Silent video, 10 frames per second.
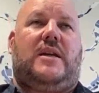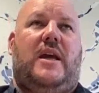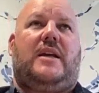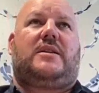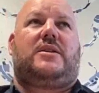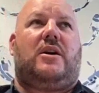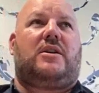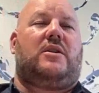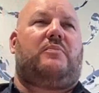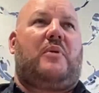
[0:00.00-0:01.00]
Yes, yeah.
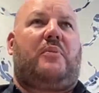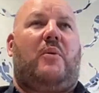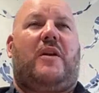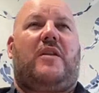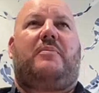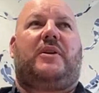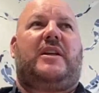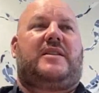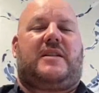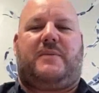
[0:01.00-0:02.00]
So, but one of the
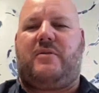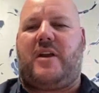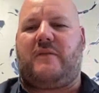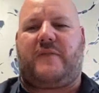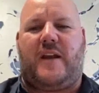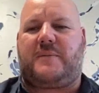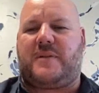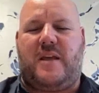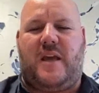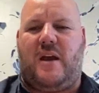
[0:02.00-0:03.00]
buildings that's been redeveloped
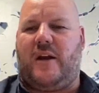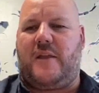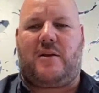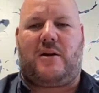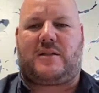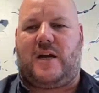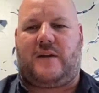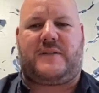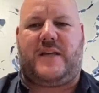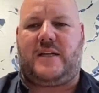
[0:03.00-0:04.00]
in the area in the last kind
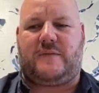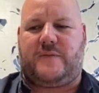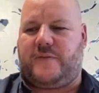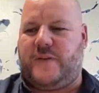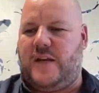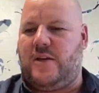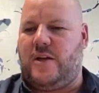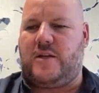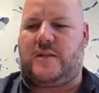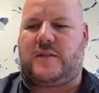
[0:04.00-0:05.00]
of 10 to 15
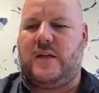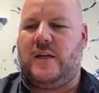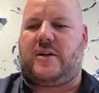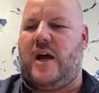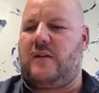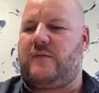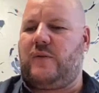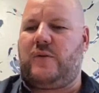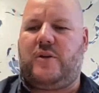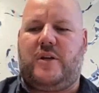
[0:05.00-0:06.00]
years. It's a ground
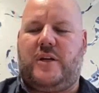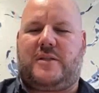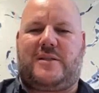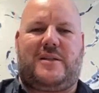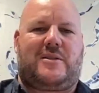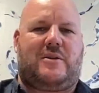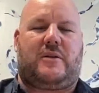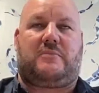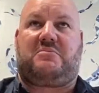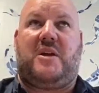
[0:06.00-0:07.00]
floor unit. It's
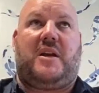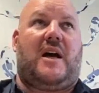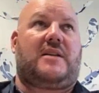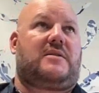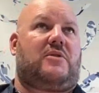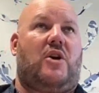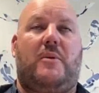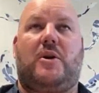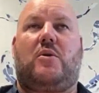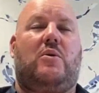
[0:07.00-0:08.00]
got a nice
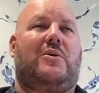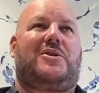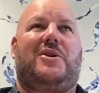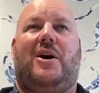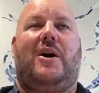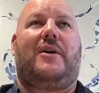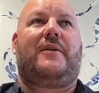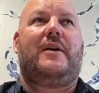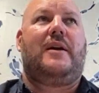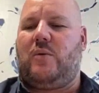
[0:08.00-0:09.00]
common courtyard,
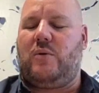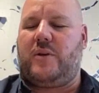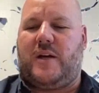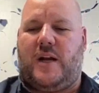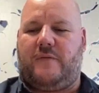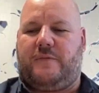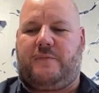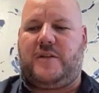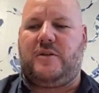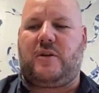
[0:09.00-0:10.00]
all the kind of
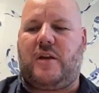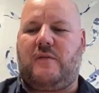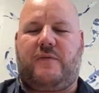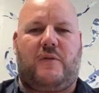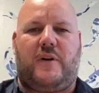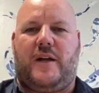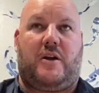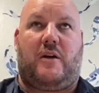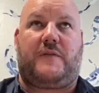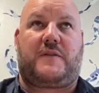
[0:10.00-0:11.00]
things you're looking for in an
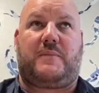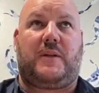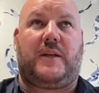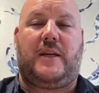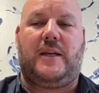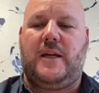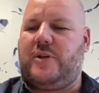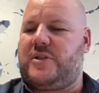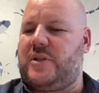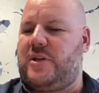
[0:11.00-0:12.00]
office building.
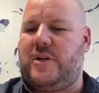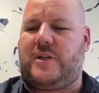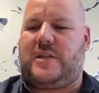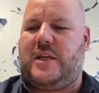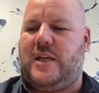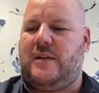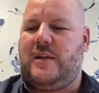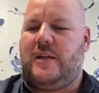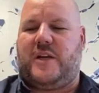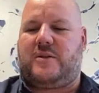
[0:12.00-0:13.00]
Good security,
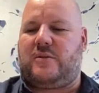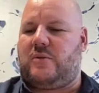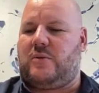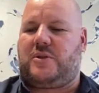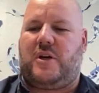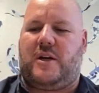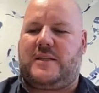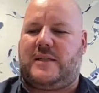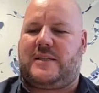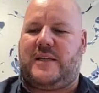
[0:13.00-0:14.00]
central courtyard,
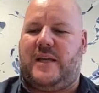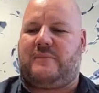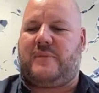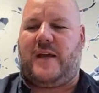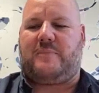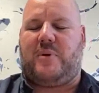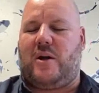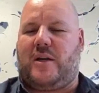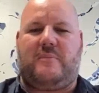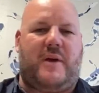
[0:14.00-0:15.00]
as I said, 8
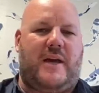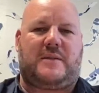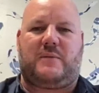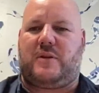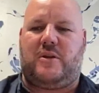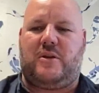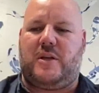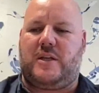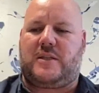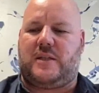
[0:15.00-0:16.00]
parking bays with the
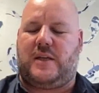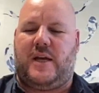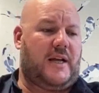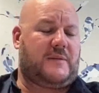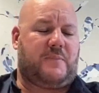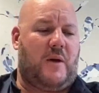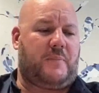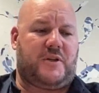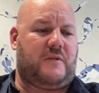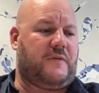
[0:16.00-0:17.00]
units. A nice
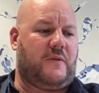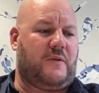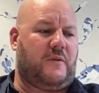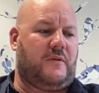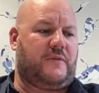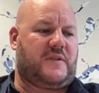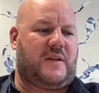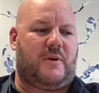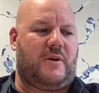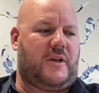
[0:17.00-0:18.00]
option for
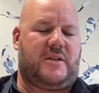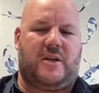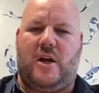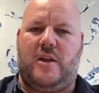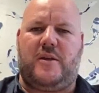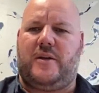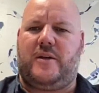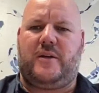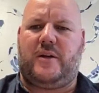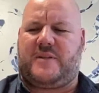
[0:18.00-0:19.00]
someone looking to own
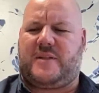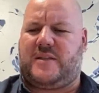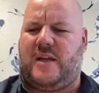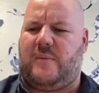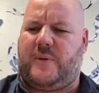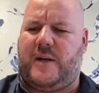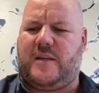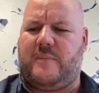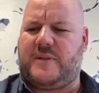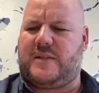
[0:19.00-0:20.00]
the premises they operate
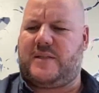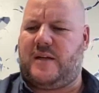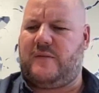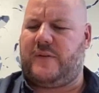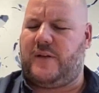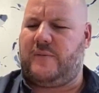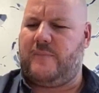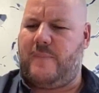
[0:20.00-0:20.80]
their business out of, yeah.